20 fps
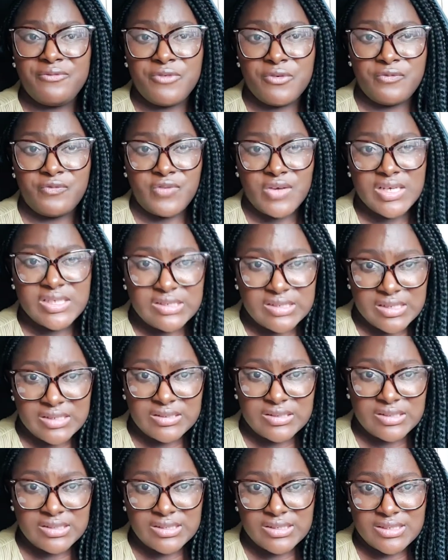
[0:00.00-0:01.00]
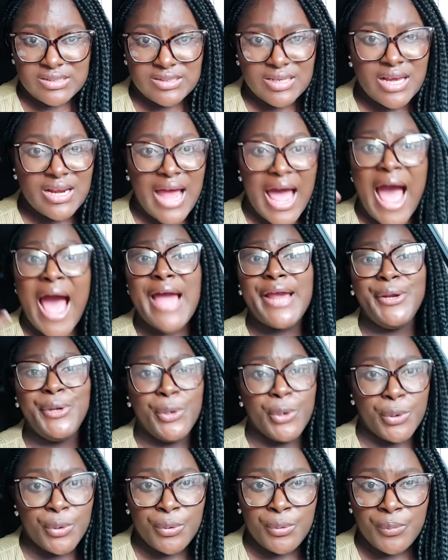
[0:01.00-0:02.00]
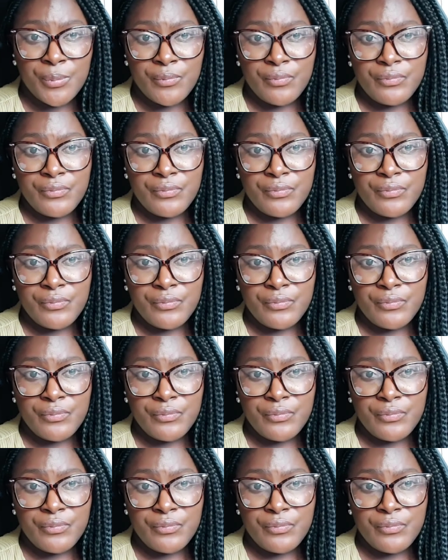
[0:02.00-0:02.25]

for visas that I know